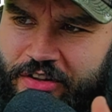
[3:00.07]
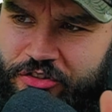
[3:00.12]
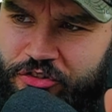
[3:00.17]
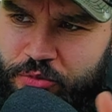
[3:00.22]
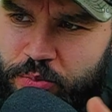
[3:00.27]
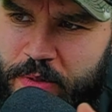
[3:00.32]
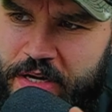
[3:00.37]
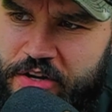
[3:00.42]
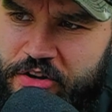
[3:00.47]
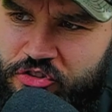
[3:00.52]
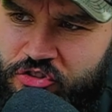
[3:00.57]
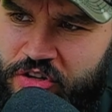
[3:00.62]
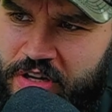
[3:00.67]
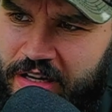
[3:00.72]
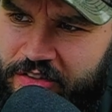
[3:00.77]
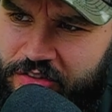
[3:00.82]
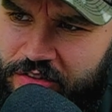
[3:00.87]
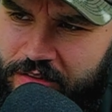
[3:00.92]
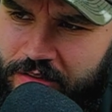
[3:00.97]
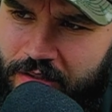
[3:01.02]
Swedish
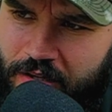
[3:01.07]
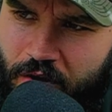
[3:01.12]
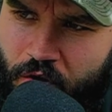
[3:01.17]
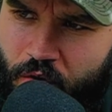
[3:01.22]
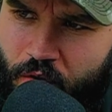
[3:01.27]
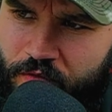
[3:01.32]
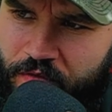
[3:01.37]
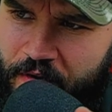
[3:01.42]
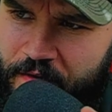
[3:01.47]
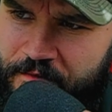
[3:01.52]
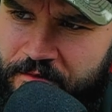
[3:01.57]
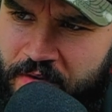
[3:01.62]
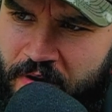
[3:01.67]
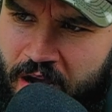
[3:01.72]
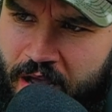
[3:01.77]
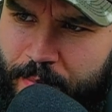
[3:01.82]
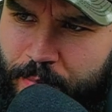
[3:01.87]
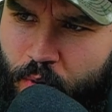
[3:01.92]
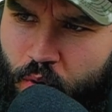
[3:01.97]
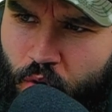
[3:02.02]
castle of
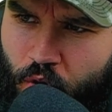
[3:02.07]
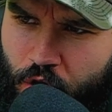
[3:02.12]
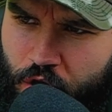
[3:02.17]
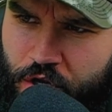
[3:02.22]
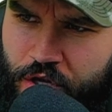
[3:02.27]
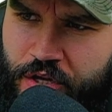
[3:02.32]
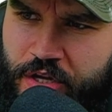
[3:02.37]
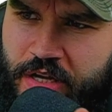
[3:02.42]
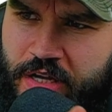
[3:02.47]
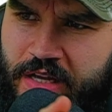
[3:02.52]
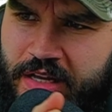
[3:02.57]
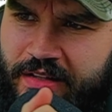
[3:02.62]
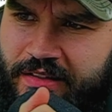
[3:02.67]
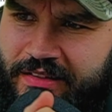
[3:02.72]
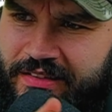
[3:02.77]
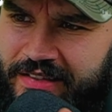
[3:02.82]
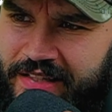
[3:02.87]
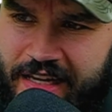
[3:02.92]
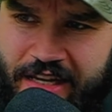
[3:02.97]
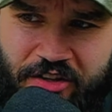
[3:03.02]
Viborg. The
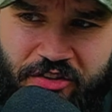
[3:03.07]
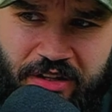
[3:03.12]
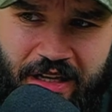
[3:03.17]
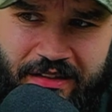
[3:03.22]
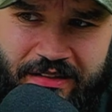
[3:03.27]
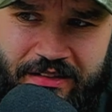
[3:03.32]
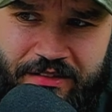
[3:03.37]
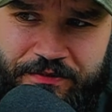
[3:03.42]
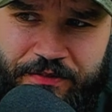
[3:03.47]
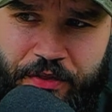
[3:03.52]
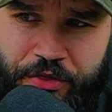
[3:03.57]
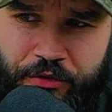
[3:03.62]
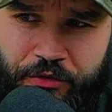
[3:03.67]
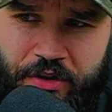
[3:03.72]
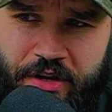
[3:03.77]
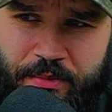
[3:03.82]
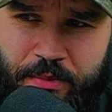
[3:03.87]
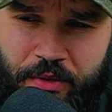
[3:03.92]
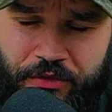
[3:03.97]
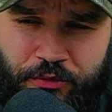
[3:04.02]
siege lasted for
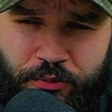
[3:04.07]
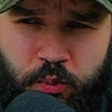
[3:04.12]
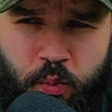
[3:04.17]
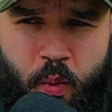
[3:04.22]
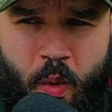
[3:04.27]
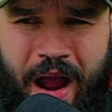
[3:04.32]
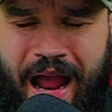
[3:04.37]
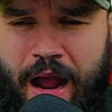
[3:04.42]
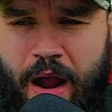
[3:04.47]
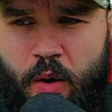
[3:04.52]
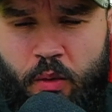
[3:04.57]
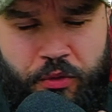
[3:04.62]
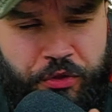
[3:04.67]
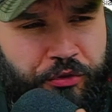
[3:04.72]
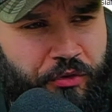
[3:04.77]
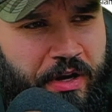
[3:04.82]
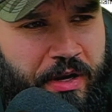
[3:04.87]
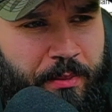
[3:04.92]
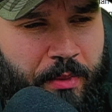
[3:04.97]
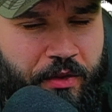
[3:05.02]
3 months. Wow,
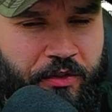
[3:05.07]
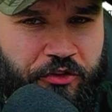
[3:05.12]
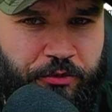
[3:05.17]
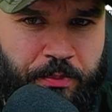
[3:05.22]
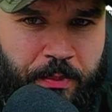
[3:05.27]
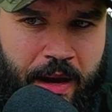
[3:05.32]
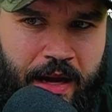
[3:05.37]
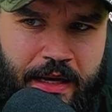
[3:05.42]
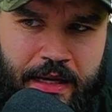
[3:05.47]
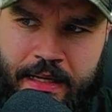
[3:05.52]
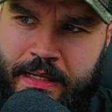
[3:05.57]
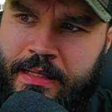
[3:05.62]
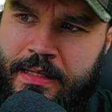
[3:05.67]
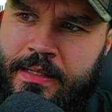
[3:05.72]
3 months, man.